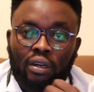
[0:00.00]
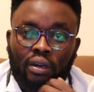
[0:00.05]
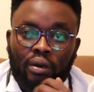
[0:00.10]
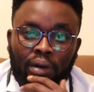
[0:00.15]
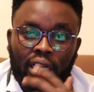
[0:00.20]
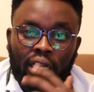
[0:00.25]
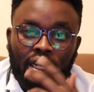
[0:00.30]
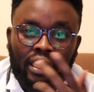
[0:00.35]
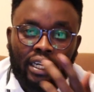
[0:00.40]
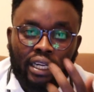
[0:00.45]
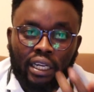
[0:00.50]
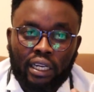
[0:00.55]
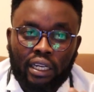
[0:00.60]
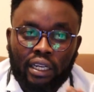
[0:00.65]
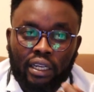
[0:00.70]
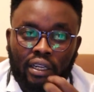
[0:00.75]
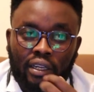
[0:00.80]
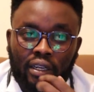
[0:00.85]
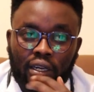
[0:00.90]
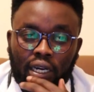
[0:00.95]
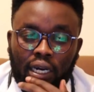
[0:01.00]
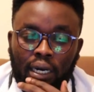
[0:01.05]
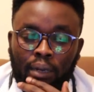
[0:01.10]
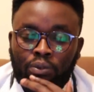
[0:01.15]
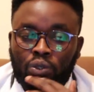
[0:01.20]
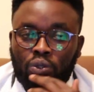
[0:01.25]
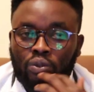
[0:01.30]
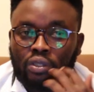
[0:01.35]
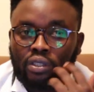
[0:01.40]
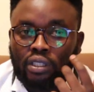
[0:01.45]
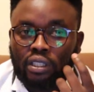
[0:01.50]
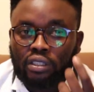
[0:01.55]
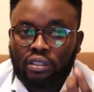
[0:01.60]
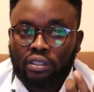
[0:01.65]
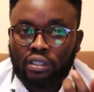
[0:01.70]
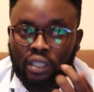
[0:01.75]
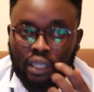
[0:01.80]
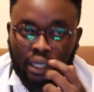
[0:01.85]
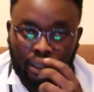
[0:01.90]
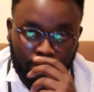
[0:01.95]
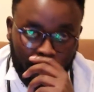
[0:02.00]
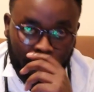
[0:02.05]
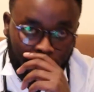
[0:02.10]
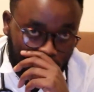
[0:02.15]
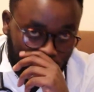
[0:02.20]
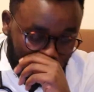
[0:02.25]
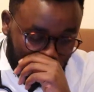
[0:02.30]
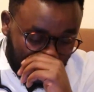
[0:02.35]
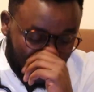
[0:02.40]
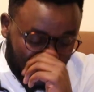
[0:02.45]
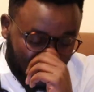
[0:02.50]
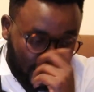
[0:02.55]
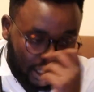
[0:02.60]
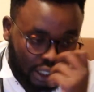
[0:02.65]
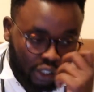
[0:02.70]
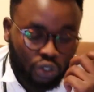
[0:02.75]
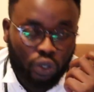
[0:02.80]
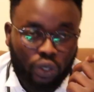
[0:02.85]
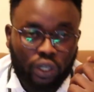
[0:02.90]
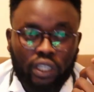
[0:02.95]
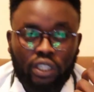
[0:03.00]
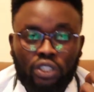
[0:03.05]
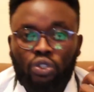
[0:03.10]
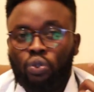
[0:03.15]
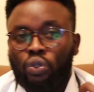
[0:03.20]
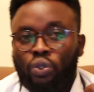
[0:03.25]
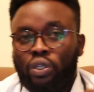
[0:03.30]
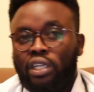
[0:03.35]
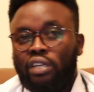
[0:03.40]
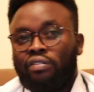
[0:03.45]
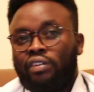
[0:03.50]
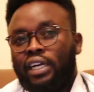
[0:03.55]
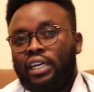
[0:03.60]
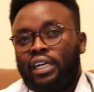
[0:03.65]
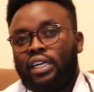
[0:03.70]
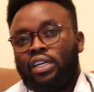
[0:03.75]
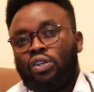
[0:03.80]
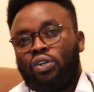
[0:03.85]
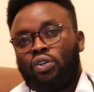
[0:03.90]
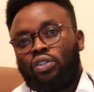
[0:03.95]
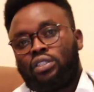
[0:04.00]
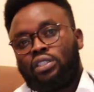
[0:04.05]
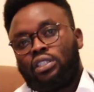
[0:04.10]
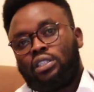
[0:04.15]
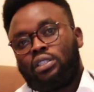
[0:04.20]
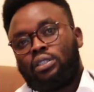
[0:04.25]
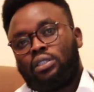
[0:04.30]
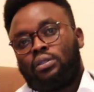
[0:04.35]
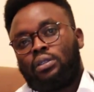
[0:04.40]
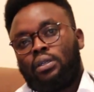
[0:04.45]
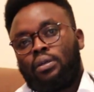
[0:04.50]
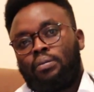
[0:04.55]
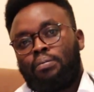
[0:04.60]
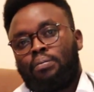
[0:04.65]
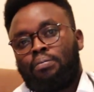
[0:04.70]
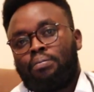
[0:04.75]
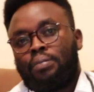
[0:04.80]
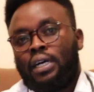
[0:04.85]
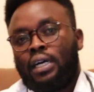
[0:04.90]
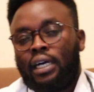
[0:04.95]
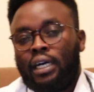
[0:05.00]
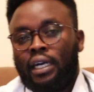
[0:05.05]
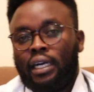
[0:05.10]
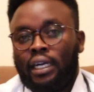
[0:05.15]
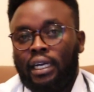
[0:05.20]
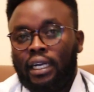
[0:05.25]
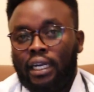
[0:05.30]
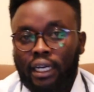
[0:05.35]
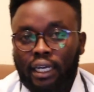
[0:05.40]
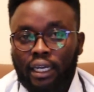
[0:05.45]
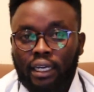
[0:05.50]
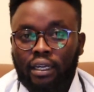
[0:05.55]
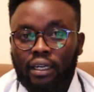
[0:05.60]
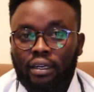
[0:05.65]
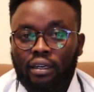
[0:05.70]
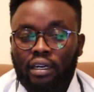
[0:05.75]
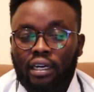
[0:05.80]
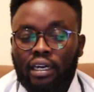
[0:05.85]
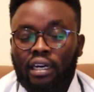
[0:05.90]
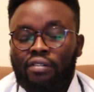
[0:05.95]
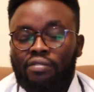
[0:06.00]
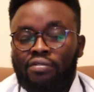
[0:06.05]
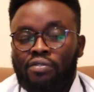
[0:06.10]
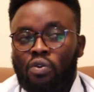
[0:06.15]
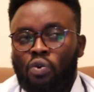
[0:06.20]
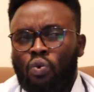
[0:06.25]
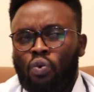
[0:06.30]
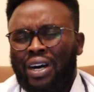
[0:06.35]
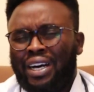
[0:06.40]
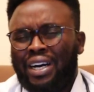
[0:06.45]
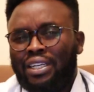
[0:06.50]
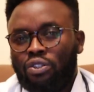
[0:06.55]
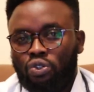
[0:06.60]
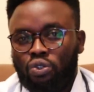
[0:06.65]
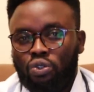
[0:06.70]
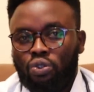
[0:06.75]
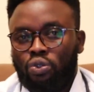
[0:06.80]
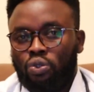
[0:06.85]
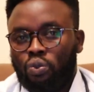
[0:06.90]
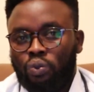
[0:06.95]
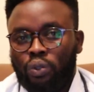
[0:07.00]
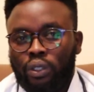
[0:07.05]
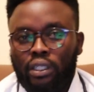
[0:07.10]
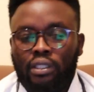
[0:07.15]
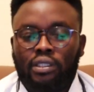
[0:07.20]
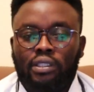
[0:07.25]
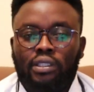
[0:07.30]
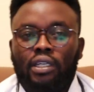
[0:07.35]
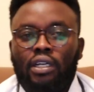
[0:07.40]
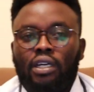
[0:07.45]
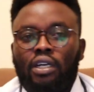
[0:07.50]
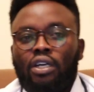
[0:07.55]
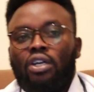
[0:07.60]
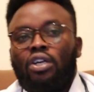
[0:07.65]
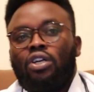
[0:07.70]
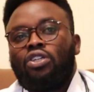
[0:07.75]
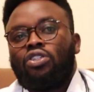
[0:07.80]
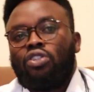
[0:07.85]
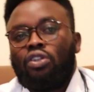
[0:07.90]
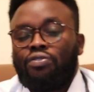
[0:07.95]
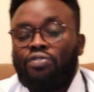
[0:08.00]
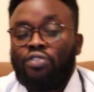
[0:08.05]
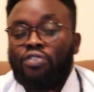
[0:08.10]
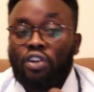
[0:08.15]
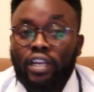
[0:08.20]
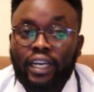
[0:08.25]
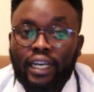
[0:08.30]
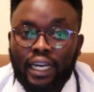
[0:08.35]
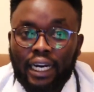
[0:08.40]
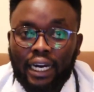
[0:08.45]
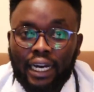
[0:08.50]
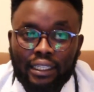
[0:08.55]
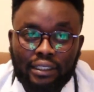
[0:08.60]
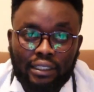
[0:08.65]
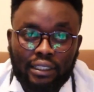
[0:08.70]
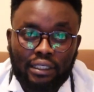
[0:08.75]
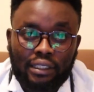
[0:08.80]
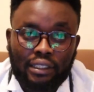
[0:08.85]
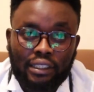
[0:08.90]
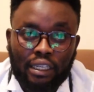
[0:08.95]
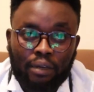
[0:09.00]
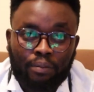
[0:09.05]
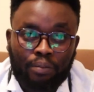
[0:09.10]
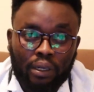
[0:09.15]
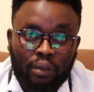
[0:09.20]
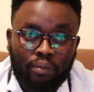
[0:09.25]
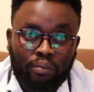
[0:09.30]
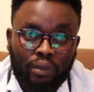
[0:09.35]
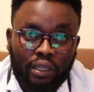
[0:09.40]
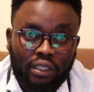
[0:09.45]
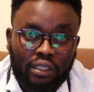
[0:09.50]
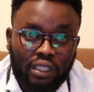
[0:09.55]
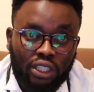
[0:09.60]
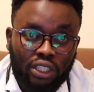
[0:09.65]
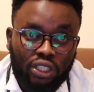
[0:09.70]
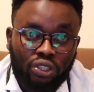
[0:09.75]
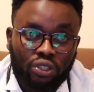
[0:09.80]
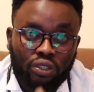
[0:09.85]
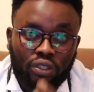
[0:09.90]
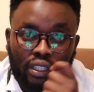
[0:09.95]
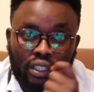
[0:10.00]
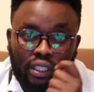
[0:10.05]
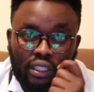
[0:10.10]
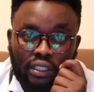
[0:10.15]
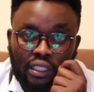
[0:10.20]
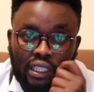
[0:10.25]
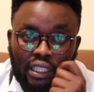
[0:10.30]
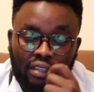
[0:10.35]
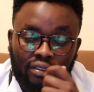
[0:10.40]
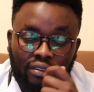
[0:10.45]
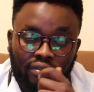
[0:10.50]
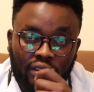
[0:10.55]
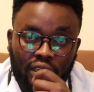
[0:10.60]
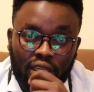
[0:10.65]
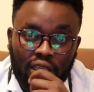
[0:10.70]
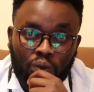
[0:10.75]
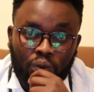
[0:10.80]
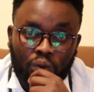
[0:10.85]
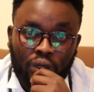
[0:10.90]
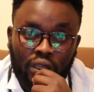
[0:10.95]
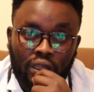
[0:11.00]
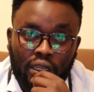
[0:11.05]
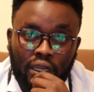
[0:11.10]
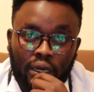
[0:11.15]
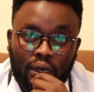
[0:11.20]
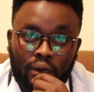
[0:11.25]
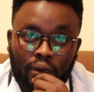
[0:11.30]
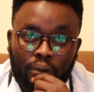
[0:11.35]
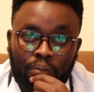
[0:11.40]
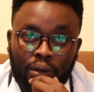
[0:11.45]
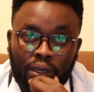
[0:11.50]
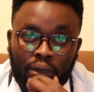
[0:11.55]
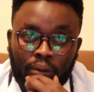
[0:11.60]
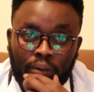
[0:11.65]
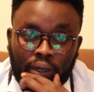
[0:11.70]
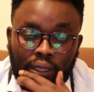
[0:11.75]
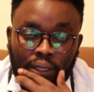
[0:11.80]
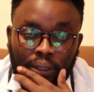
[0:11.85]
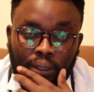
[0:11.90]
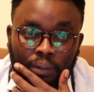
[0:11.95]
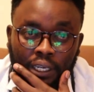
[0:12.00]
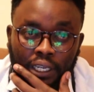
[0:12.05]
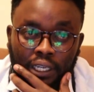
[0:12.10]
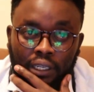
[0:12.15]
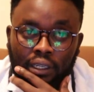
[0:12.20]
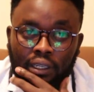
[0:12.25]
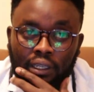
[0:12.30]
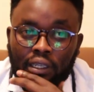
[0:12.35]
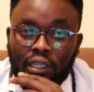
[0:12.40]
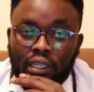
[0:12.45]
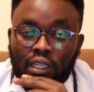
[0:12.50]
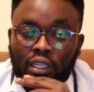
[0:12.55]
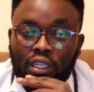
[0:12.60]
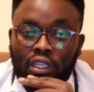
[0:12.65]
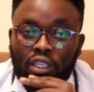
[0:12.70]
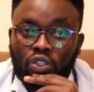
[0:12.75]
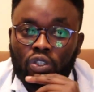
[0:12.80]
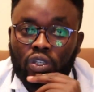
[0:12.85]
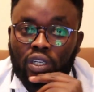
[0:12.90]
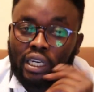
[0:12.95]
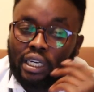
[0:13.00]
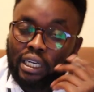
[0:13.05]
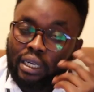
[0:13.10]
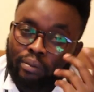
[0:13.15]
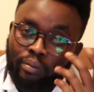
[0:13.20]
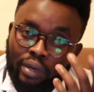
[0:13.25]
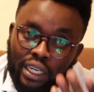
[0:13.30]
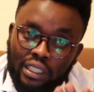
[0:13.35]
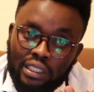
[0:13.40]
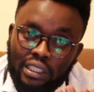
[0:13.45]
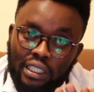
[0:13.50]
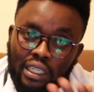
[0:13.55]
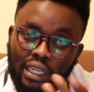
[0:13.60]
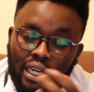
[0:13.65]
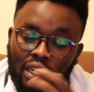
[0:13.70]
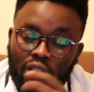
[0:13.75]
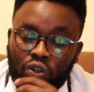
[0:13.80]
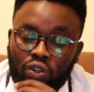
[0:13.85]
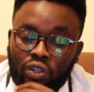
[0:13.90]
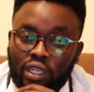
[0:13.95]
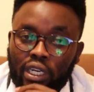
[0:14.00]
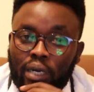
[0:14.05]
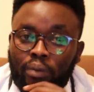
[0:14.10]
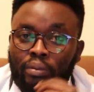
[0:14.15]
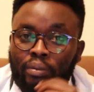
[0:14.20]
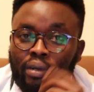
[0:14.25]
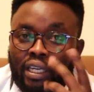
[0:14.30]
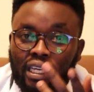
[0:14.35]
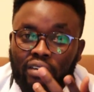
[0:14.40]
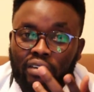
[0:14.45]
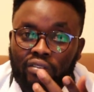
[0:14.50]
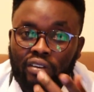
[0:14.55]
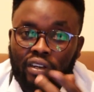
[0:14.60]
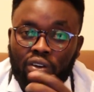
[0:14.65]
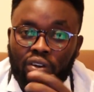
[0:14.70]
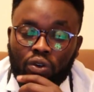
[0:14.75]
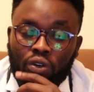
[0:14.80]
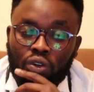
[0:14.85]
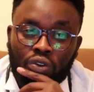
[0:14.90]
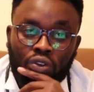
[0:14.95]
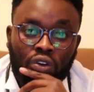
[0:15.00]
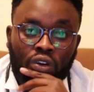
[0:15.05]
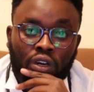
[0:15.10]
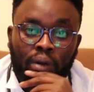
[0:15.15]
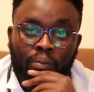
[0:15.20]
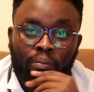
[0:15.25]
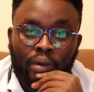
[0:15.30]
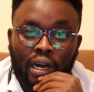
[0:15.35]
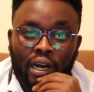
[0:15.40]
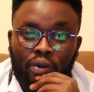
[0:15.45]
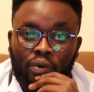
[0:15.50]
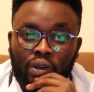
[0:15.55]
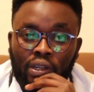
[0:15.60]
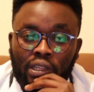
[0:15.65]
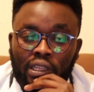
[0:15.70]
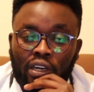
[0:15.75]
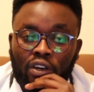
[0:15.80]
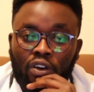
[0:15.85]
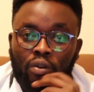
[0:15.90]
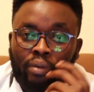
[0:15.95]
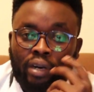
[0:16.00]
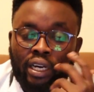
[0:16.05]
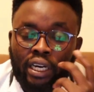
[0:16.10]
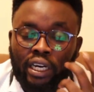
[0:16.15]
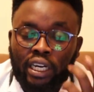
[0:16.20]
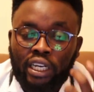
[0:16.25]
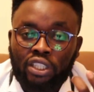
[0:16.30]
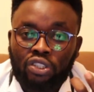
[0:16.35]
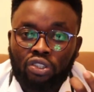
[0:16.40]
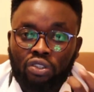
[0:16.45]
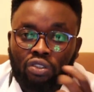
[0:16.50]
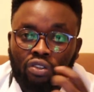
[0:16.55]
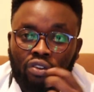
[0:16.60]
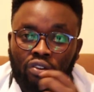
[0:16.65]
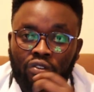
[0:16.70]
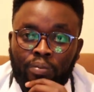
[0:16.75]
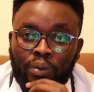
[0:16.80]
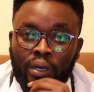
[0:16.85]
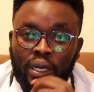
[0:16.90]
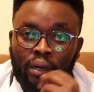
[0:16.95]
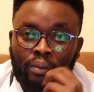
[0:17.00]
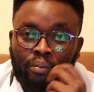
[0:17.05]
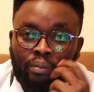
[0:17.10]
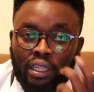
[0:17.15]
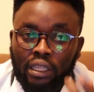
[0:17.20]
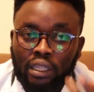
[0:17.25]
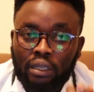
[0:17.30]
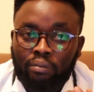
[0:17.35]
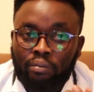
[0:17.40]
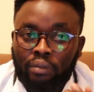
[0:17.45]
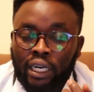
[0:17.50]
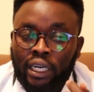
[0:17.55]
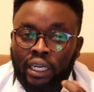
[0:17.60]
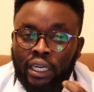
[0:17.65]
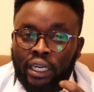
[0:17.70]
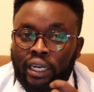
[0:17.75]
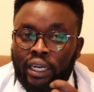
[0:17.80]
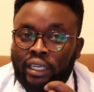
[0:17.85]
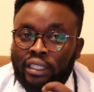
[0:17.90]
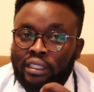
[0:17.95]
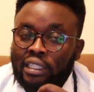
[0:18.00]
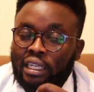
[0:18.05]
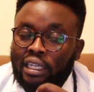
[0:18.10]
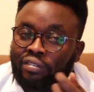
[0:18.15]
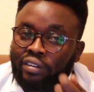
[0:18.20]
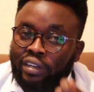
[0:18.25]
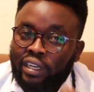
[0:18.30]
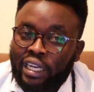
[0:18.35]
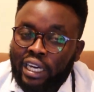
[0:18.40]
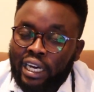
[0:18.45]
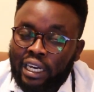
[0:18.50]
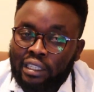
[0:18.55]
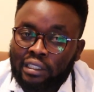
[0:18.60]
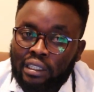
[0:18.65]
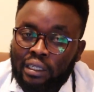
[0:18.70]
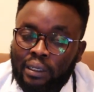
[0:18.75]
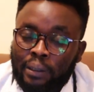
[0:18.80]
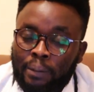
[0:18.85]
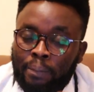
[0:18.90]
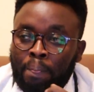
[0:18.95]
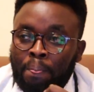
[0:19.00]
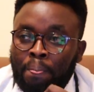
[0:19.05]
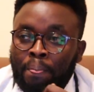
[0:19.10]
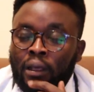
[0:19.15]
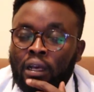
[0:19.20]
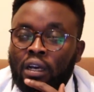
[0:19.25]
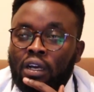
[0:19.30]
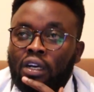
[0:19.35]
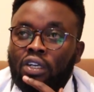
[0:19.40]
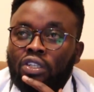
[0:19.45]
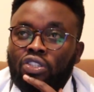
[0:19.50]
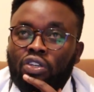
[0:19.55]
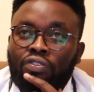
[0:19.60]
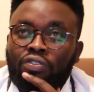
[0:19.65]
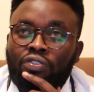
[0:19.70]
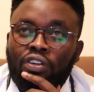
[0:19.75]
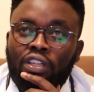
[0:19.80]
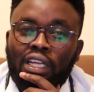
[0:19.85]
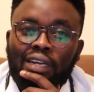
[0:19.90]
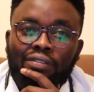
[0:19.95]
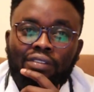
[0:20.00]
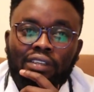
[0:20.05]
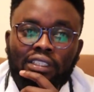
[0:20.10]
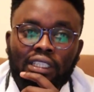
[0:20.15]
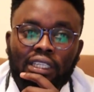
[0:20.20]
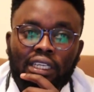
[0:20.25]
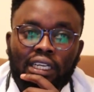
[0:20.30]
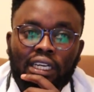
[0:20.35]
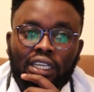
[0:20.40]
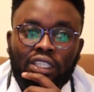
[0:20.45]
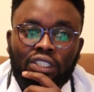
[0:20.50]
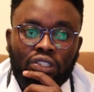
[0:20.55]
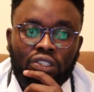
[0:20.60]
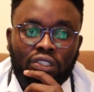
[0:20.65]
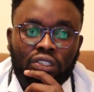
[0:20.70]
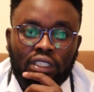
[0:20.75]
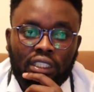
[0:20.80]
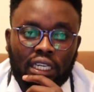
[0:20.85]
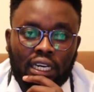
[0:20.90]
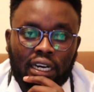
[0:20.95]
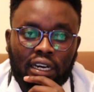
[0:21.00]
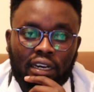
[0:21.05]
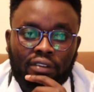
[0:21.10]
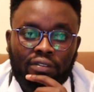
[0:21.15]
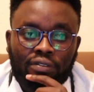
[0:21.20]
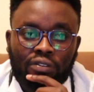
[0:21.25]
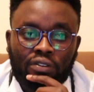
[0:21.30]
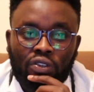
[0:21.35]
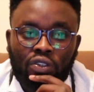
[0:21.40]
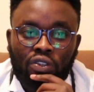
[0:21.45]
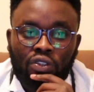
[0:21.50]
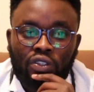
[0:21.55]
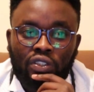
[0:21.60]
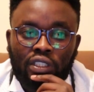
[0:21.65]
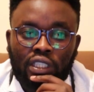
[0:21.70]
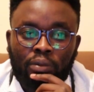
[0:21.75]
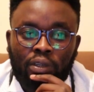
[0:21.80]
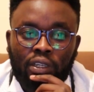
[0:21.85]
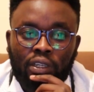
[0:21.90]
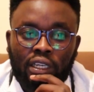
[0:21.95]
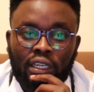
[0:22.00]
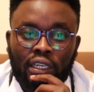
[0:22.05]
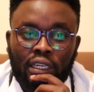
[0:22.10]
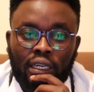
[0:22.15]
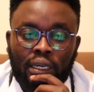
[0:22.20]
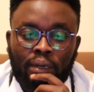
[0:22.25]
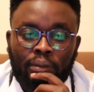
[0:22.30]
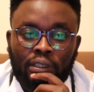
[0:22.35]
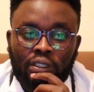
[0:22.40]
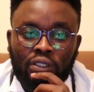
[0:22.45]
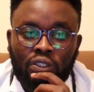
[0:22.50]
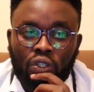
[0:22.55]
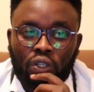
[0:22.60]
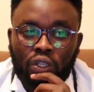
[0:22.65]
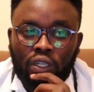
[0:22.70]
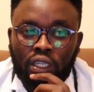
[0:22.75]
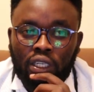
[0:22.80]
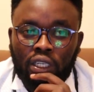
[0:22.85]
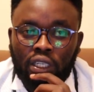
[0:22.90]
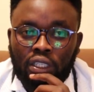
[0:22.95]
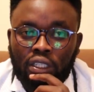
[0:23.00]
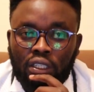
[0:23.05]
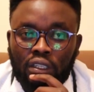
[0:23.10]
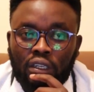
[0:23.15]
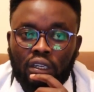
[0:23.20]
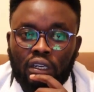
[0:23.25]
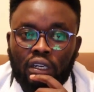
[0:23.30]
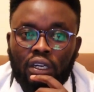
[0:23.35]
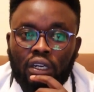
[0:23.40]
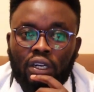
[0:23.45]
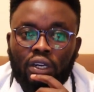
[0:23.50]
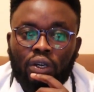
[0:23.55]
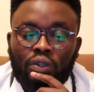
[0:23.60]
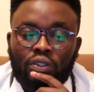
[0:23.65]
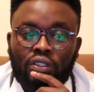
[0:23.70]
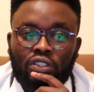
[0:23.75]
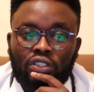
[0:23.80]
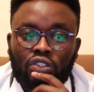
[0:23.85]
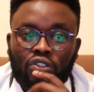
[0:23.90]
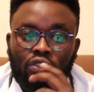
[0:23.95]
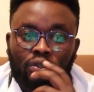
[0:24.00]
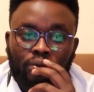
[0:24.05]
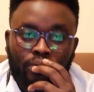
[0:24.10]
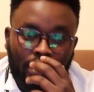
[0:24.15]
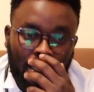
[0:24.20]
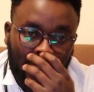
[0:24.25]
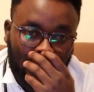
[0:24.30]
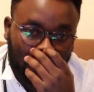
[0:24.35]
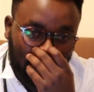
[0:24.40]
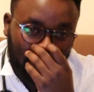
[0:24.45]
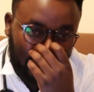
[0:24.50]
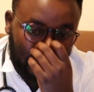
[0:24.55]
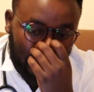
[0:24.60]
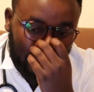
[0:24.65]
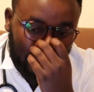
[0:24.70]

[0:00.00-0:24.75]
per day up to 6 grams. So in two divided doses per day for 1 to 2 weeks. So folic acid supplementation is given with pyrimethamine. So clindamycin alone can be given or with a combination of pyrimethamine and sulfadiazine. So for the investigations for Salmonella manzoni, Schistosomiasis